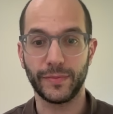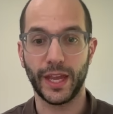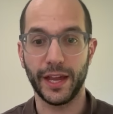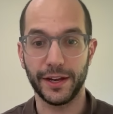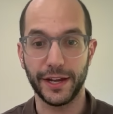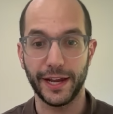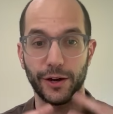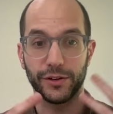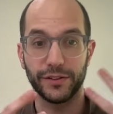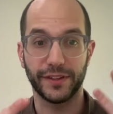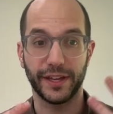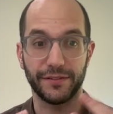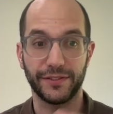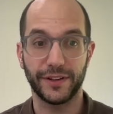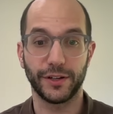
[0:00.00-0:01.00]
And out of
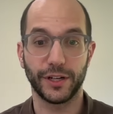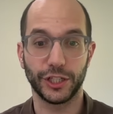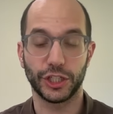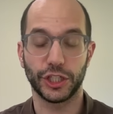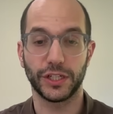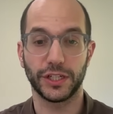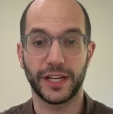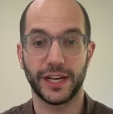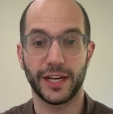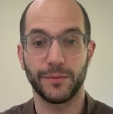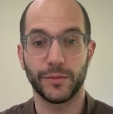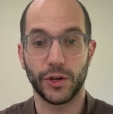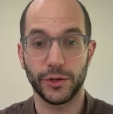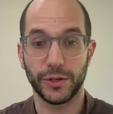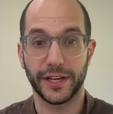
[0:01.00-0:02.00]
that foundation came
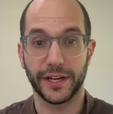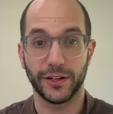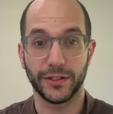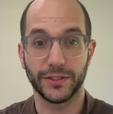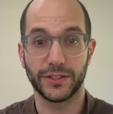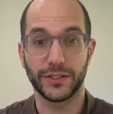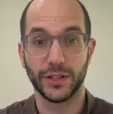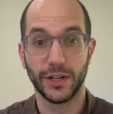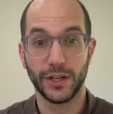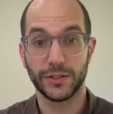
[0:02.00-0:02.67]
code layers,